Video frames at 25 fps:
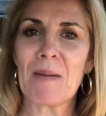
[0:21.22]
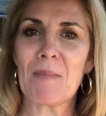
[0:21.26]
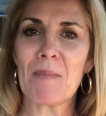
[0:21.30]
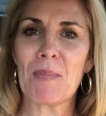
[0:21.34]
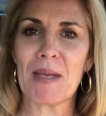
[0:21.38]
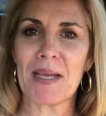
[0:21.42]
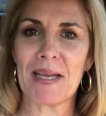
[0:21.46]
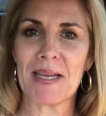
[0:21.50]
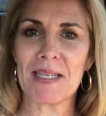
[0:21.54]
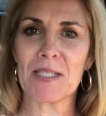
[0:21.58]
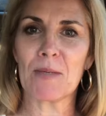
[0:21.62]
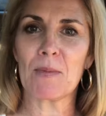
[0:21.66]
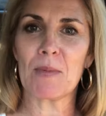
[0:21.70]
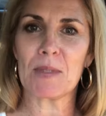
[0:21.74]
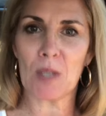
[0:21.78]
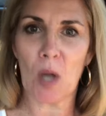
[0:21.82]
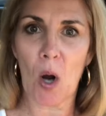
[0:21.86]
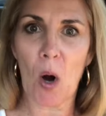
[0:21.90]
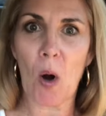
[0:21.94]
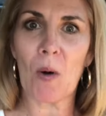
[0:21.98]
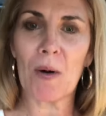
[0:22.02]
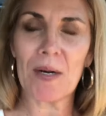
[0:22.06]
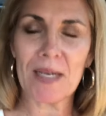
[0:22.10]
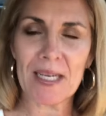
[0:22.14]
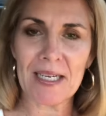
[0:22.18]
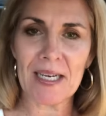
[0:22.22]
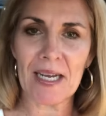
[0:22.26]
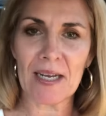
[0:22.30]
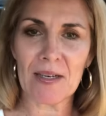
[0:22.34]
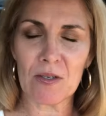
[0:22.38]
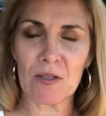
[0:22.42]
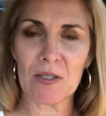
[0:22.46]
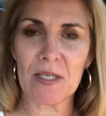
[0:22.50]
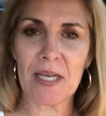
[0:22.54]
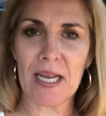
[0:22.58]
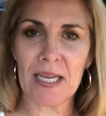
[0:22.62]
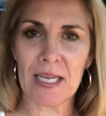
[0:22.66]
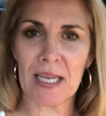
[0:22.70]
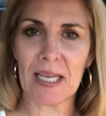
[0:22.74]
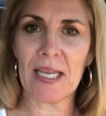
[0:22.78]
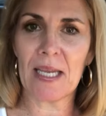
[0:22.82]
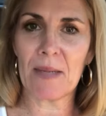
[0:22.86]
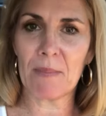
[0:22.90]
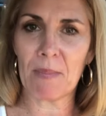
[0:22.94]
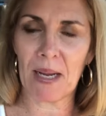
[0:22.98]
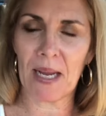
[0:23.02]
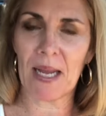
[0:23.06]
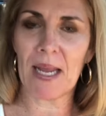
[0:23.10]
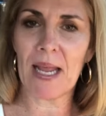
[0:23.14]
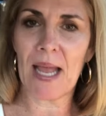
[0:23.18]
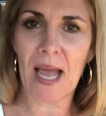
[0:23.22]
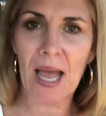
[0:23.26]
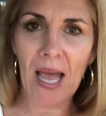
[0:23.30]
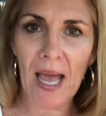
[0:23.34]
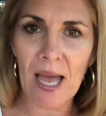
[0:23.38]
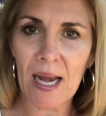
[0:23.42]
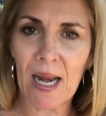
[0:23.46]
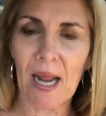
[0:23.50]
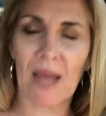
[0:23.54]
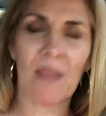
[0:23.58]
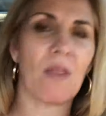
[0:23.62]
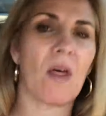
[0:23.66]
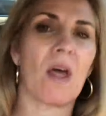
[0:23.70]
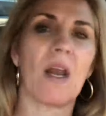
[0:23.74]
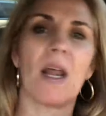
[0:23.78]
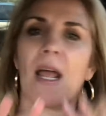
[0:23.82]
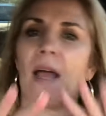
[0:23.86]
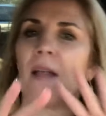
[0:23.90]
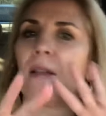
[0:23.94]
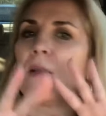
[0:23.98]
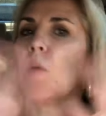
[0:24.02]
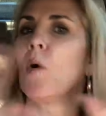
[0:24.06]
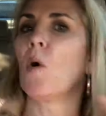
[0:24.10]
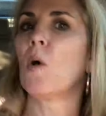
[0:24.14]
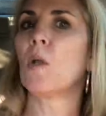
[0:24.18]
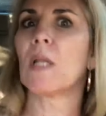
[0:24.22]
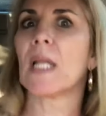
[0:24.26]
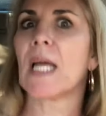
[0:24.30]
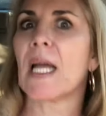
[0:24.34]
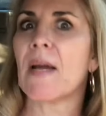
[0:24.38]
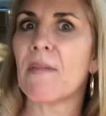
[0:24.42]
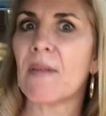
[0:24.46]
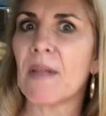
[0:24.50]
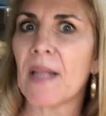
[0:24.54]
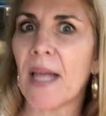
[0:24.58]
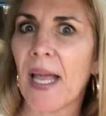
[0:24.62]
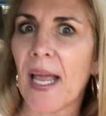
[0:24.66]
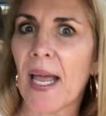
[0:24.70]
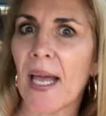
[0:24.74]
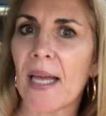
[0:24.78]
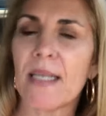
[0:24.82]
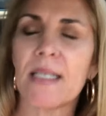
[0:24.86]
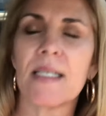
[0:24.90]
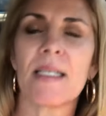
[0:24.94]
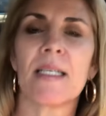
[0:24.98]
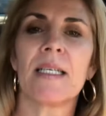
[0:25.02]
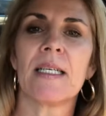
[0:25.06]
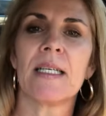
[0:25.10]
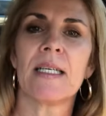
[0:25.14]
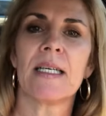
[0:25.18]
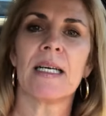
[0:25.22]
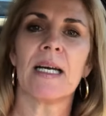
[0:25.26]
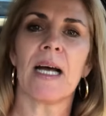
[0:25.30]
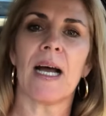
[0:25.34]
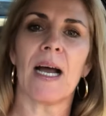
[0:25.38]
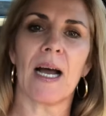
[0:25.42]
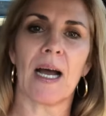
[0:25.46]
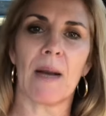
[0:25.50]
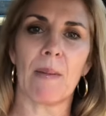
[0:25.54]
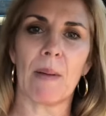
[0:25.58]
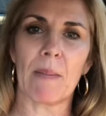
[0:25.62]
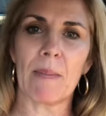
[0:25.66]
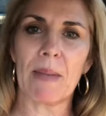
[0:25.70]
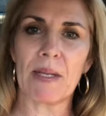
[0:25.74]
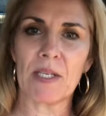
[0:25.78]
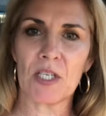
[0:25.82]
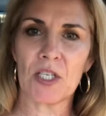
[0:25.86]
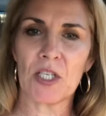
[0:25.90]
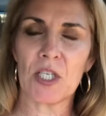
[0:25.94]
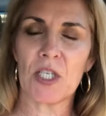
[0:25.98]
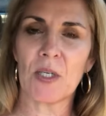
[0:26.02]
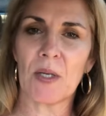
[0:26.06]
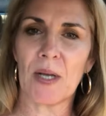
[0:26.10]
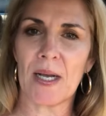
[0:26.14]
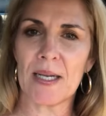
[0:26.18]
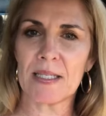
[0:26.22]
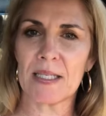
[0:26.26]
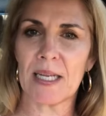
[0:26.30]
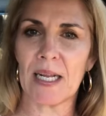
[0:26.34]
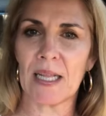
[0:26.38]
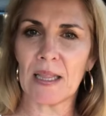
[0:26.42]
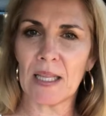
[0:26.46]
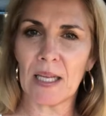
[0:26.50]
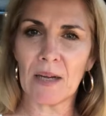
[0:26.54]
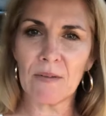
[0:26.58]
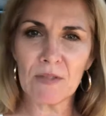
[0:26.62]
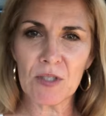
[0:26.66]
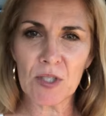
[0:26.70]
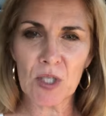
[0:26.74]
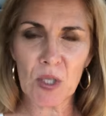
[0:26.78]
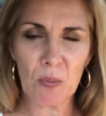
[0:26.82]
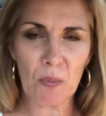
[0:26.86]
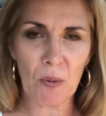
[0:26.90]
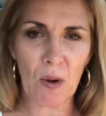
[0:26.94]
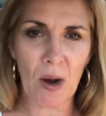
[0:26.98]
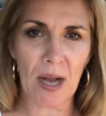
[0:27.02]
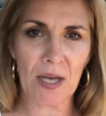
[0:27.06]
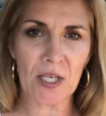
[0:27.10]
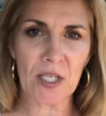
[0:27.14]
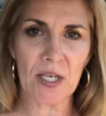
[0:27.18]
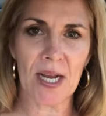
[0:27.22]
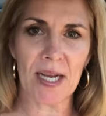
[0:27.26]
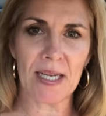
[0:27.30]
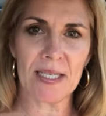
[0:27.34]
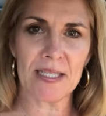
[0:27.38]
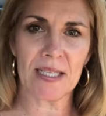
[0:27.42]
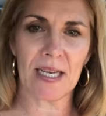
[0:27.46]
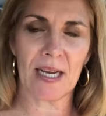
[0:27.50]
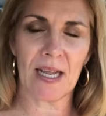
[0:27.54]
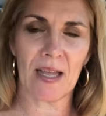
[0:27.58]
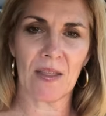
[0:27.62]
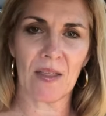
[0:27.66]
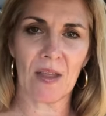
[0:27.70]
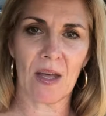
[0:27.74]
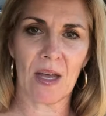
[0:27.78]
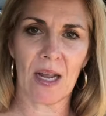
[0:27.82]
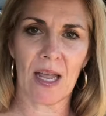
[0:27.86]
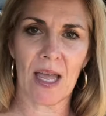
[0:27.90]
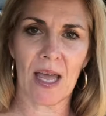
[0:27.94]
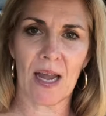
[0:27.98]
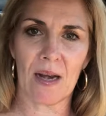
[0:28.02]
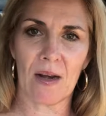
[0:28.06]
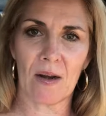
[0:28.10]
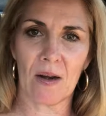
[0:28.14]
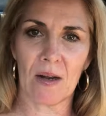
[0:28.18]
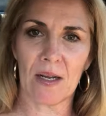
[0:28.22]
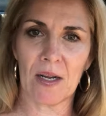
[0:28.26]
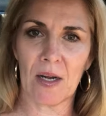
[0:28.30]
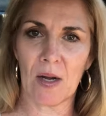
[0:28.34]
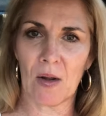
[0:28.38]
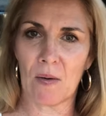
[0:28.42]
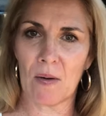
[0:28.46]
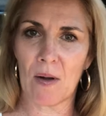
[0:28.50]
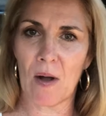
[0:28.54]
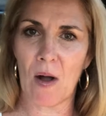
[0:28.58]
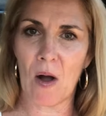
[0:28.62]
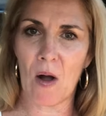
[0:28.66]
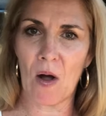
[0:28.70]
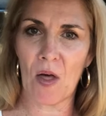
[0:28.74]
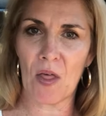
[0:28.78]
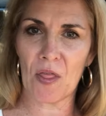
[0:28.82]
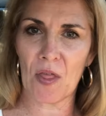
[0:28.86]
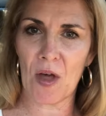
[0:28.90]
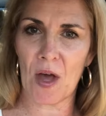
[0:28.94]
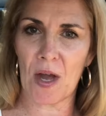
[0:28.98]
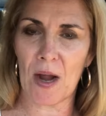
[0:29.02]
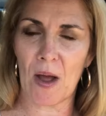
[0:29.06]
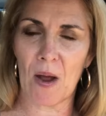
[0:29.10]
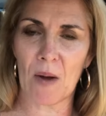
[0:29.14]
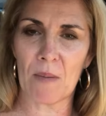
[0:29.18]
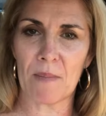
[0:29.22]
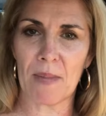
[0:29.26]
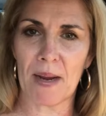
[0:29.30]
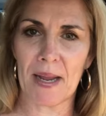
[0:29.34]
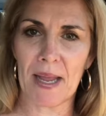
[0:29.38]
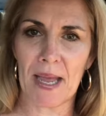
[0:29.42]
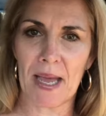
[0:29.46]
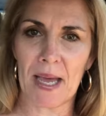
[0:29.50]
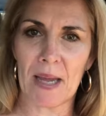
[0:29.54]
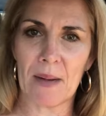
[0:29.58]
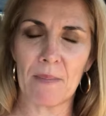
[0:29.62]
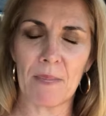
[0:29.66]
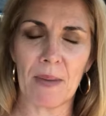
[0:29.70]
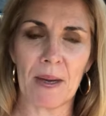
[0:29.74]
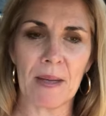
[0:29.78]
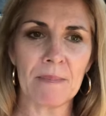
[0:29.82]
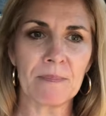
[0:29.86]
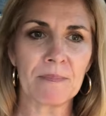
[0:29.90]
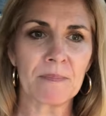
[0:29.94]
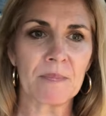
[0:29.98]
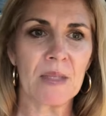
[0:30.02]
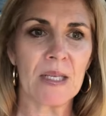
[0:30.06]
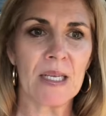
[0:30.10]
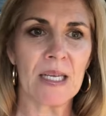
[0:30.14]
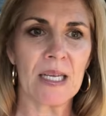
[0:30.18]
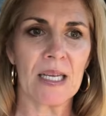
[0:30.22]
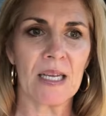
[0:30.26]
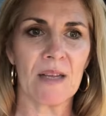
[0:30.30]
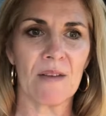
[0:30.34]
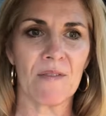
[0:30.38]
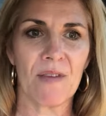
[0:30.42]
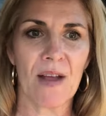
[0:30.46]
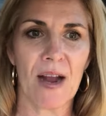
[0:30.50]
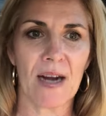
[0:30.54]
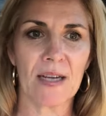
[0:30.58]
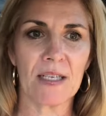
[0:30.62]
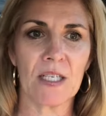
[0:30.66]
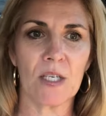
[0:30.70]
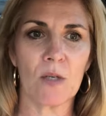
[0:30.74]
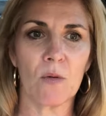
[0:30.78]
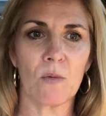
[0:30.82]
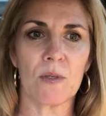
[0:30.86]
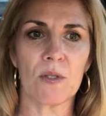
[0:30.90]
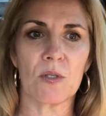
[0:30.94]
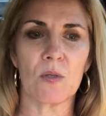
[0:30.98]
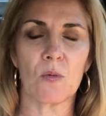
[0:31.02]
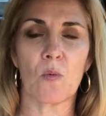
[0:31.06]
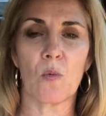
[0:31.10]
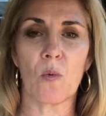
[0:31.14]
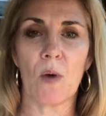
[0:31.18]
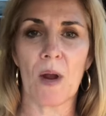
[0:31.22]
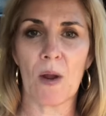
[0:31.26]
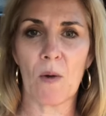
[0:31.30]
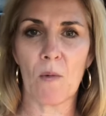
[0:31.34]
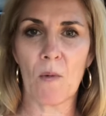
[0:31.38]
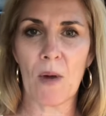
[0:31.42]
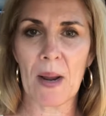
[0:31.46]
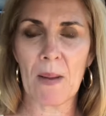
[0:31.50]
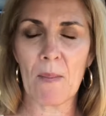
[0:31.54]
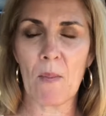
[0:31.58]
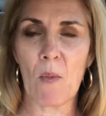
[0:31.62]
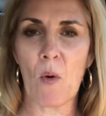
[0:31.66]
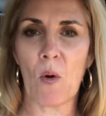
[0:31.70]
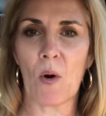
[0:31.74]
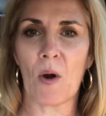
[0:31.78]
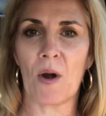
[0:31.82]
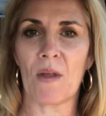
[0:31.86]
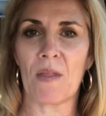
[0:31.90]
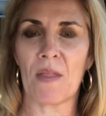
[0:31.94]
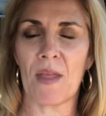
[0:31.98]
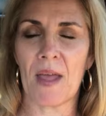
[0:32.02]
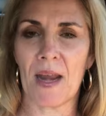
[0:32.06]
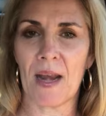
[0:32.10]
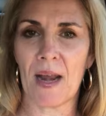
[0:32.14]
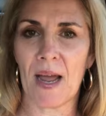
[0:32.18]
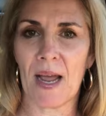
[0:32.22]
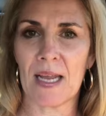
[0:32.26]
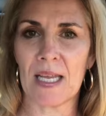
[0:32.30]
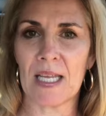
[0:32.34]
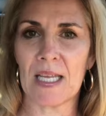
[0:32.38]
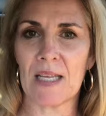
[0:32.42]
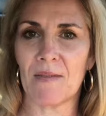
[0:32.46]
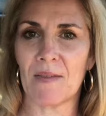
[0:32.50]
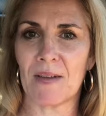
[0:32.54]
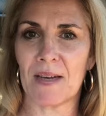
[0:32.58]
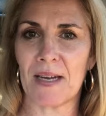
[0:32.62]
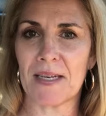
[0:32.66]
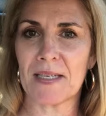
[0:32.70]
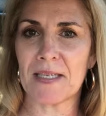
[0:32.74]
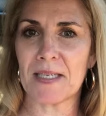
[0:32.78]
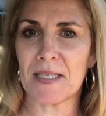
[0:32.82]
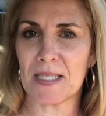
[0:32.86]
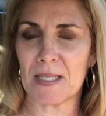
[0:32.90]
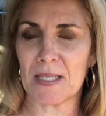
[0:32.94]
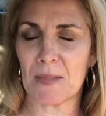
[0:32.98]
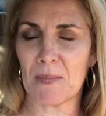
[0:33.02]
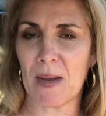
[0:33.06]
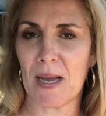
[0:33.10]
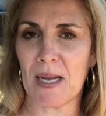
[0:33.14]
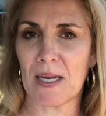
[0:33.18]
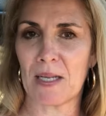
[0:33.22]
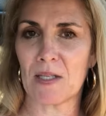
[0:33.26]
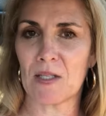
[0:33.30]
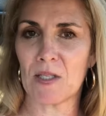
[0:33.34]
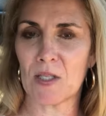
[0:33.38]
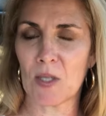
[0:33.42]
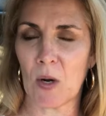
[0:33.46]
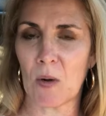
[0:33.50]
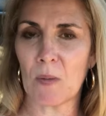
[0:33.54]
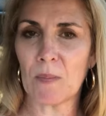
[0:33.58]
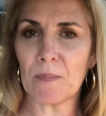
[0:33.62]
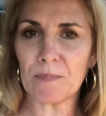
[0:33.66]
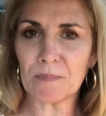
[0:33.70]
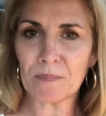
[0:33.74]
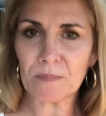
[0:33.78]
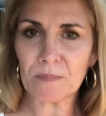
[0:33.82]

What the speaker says: because it was already an undertaking in my head. I thought I had the whole lay of the land. I mentioned to you guys that I love to do projects, and I thought I had it, all thought out in my head, but in fact, it was way more than I even anticipated. So